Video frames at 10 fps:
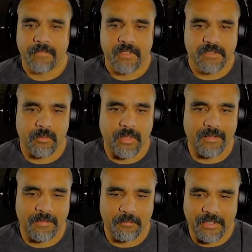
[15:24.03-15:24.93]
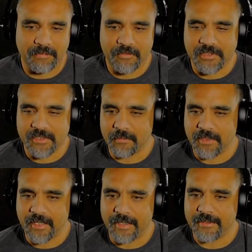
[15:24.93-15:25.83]
So while I'm waiting for
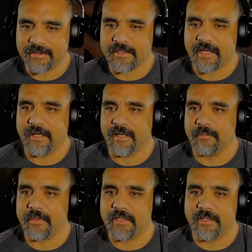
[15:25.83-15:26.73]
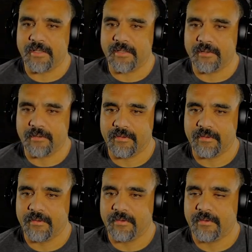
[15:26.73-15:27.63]
some light, I am gonna
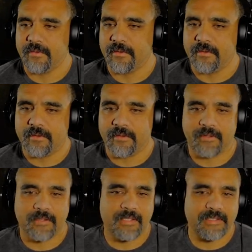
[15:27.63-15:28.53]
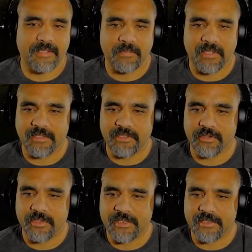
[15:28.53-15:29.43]
get some of these
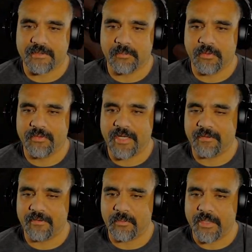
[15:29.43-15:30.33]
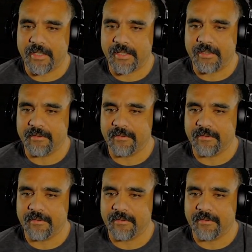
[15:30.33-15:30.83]
trees moved out of the way